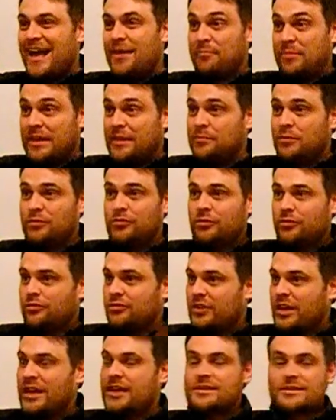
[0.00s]
People just
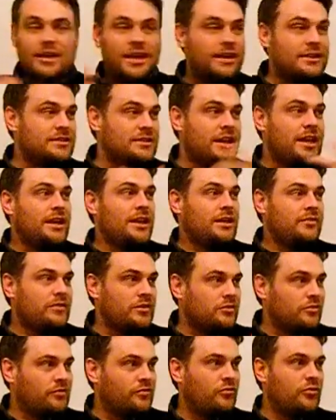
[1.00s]
take. If
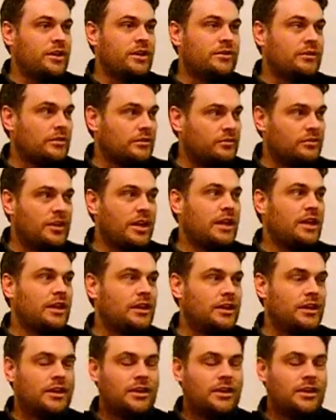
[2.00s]
it's free, they'll take.